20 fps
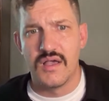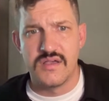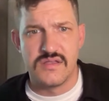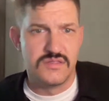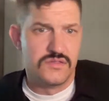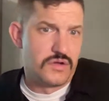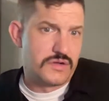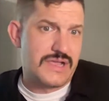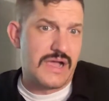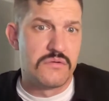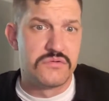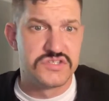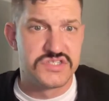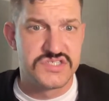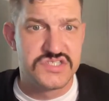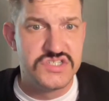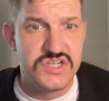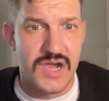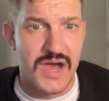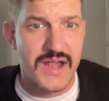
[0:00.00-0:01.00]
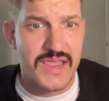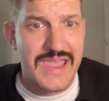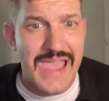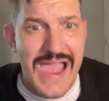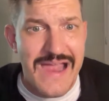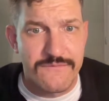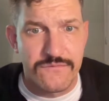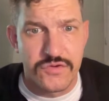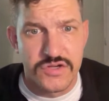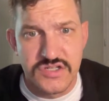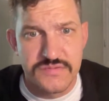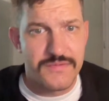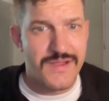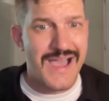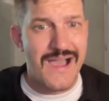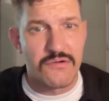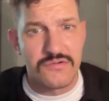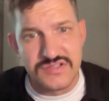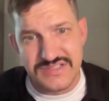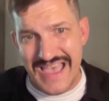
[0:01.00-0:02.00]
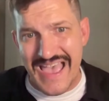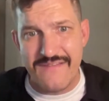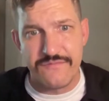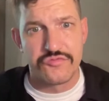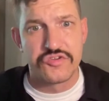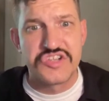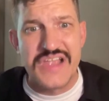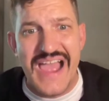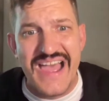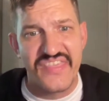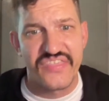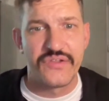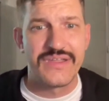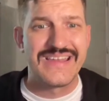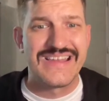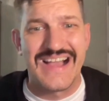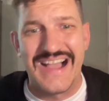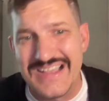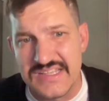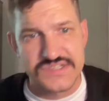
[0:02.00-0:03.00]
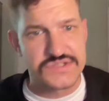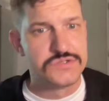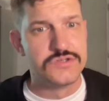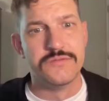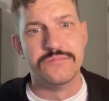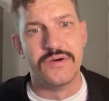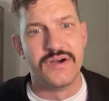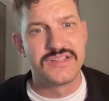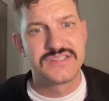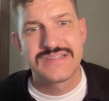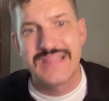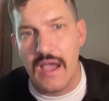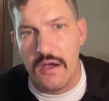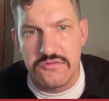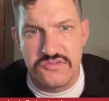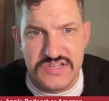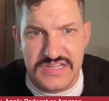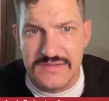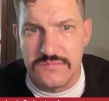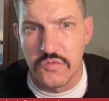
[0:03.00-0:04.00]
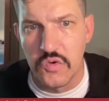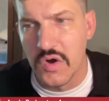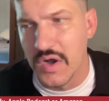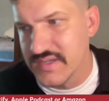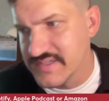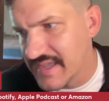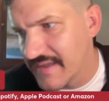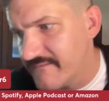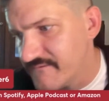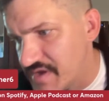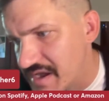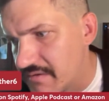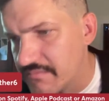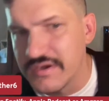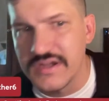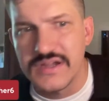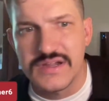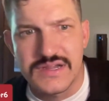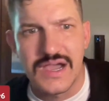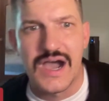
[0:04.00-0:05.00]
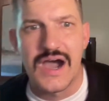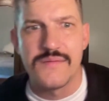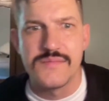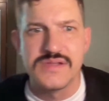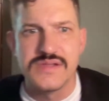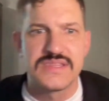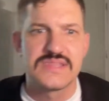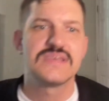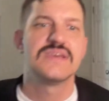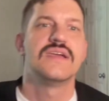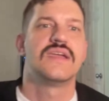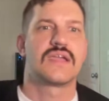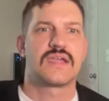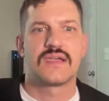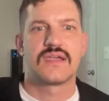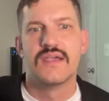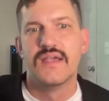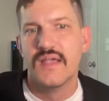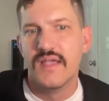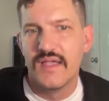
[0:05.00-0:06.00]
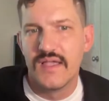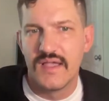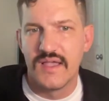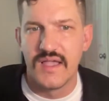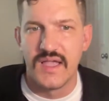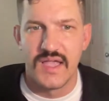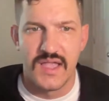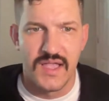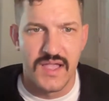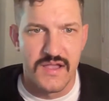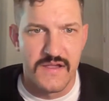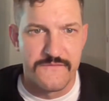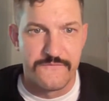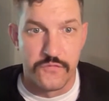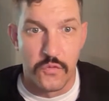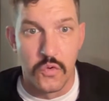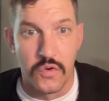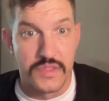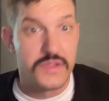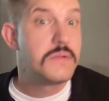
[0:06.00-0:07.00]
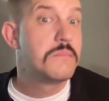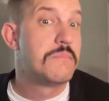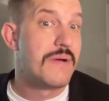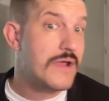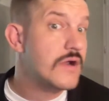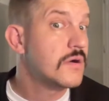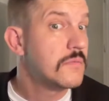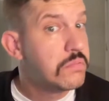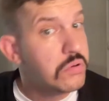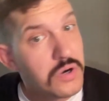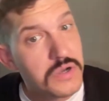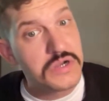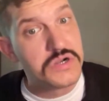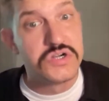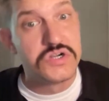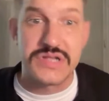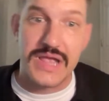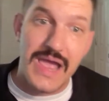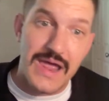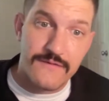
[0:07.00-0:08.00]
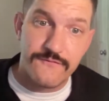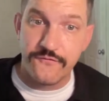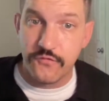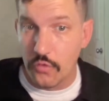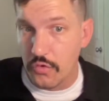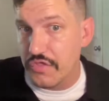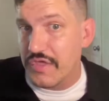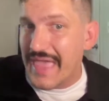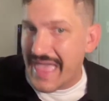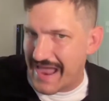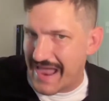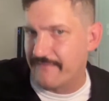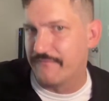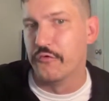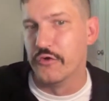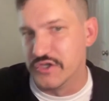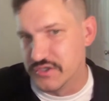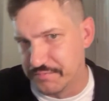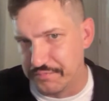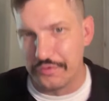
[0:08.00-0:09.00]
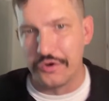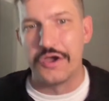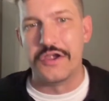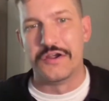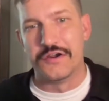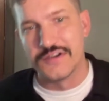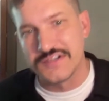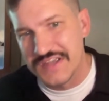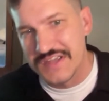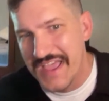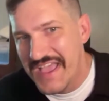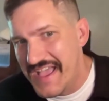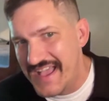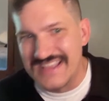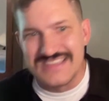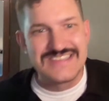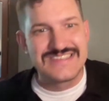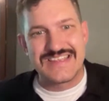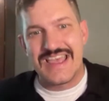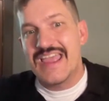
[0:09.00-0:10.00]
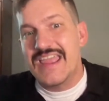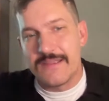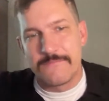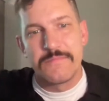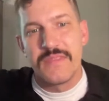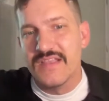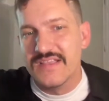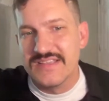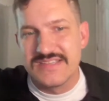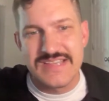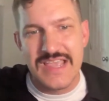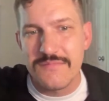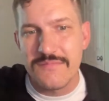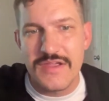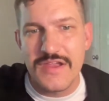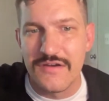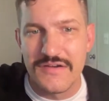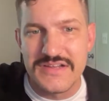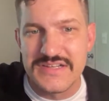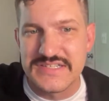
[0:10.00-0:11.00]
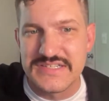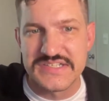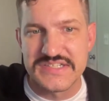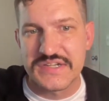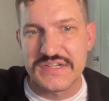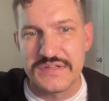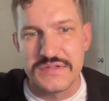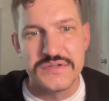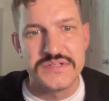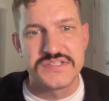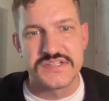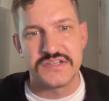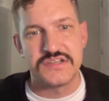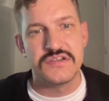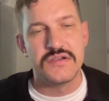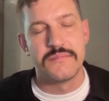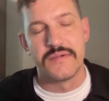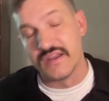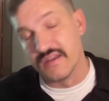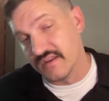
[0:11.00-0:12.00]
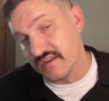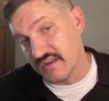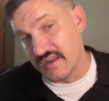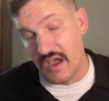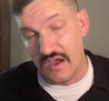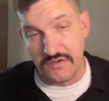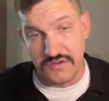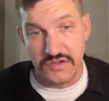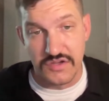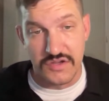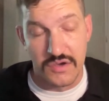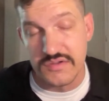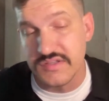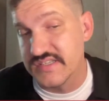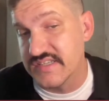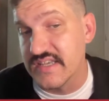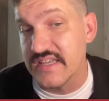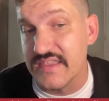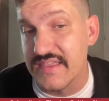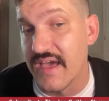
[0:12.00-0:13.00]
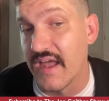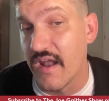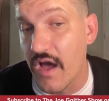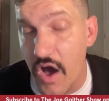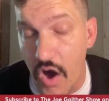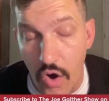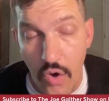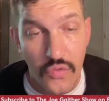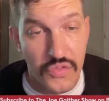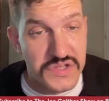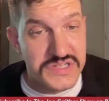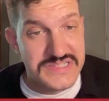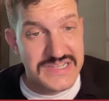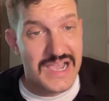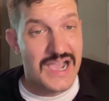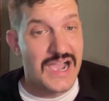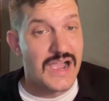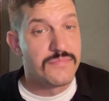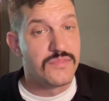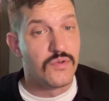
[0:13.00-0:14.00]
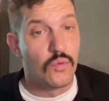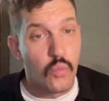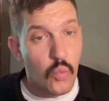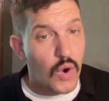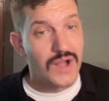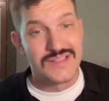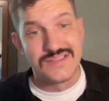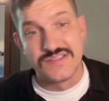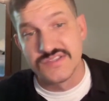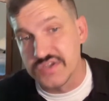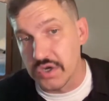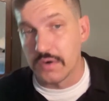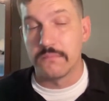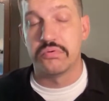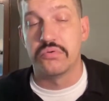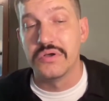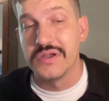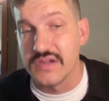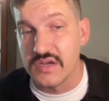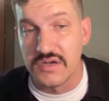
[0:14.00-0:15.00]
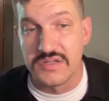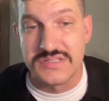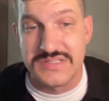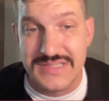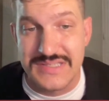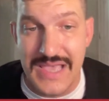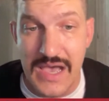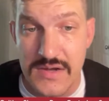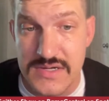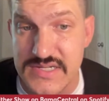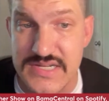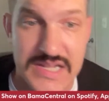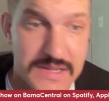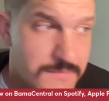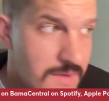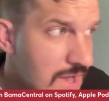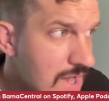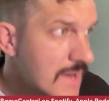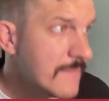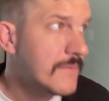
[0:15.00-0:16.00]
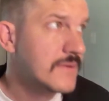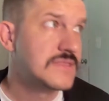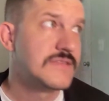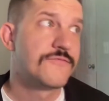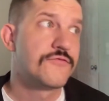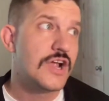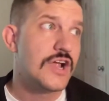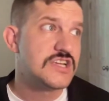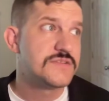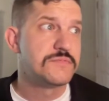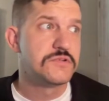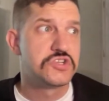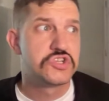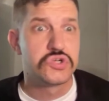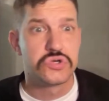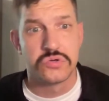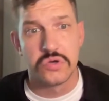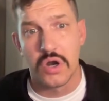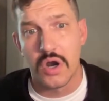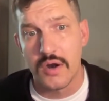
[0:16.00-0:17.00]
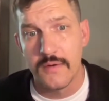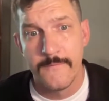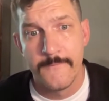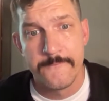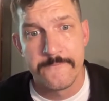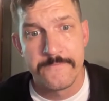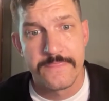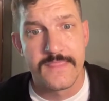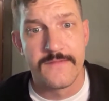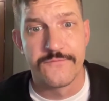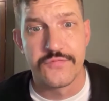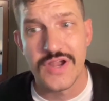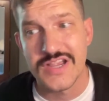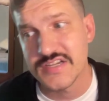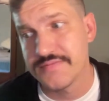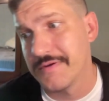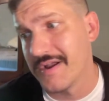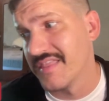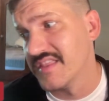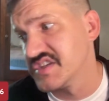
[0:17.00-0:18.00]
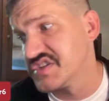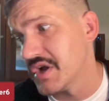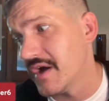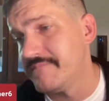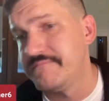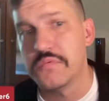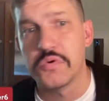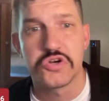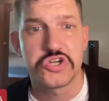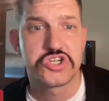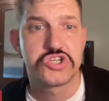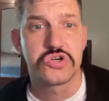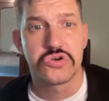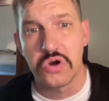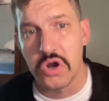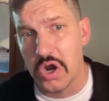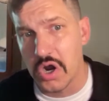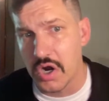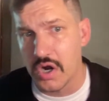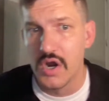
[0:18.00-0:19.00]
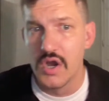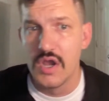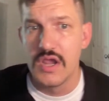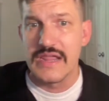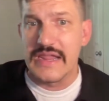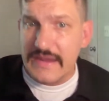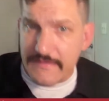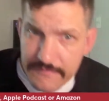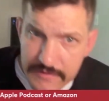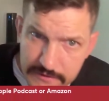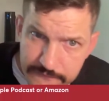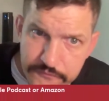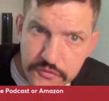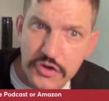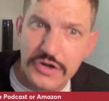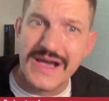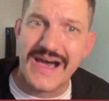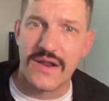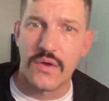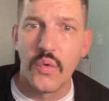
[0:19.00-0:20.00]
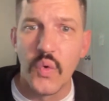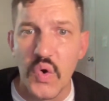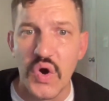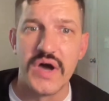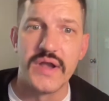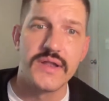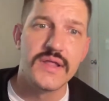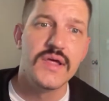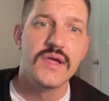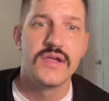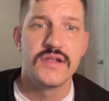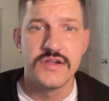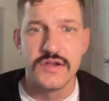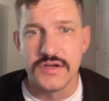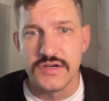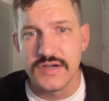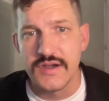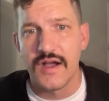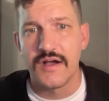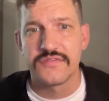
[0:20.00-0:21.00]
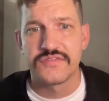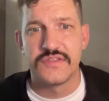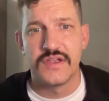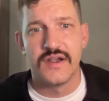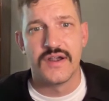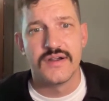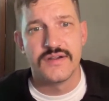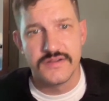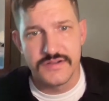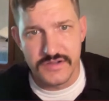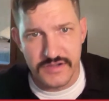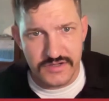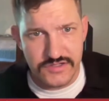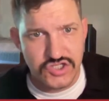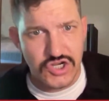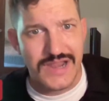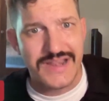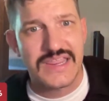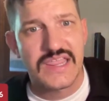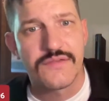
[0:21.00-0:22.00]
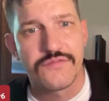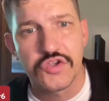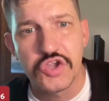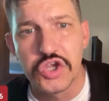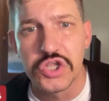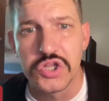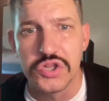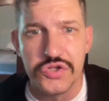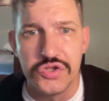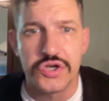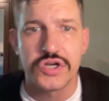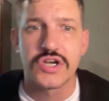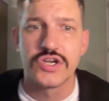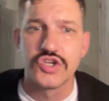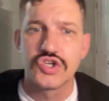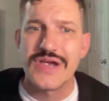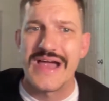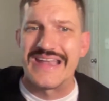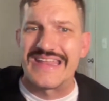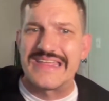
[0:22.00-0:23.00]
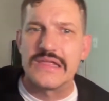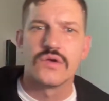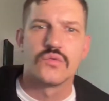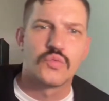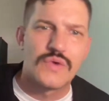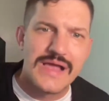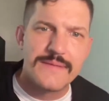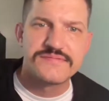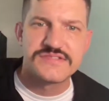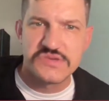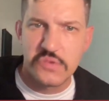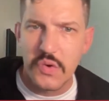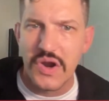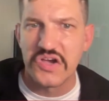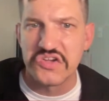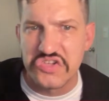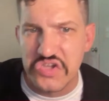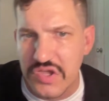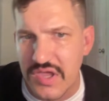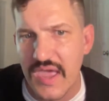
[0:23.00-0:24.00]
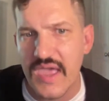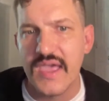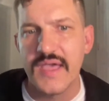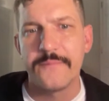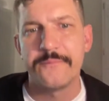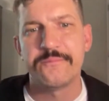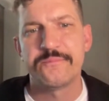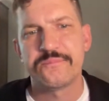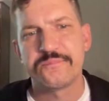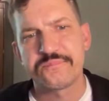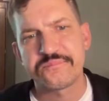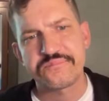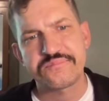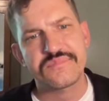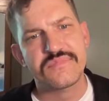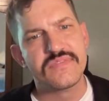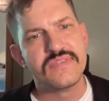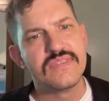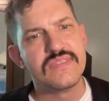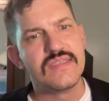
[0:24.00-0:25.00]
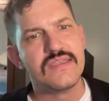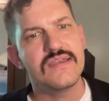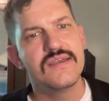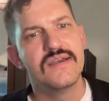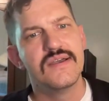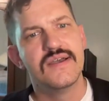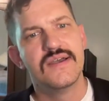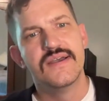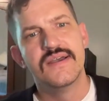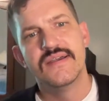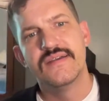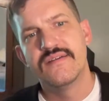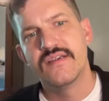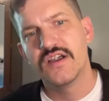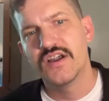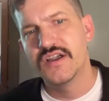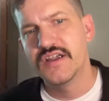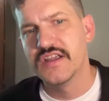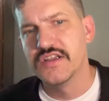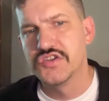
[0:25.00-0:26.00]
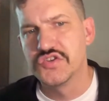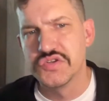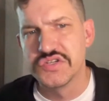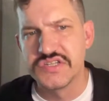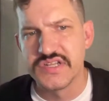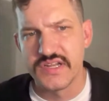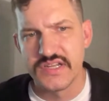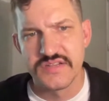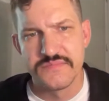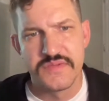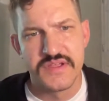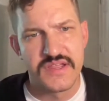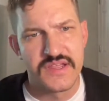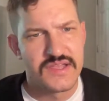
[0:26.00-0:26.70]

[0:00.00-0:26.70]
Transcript: Look, I was Johnny Average. I was average athlete in high school, but scout team was a very common thing for the better players and for the average players. And same here in Tuscaloosa. No, you don't see that all the time. The ones aren't playing on scout team, but the freshmen sure are. The freshmen and the sophomores sure are. Even if you're not a one, you're out there, you're trying to give a good look and trying to get reps while you can. Very interesting to me,